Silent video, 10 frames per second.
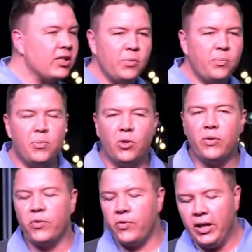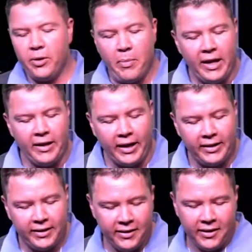witness to people, you're fulfilling the
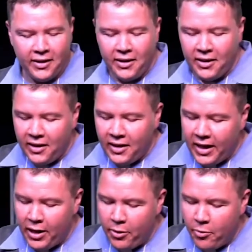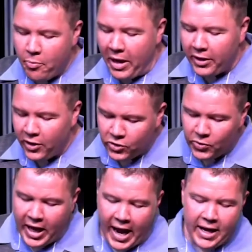mandate.
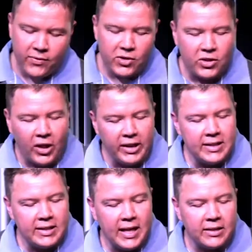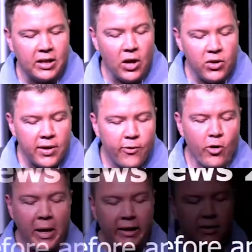Matthew 28 verse 19 says, go therefore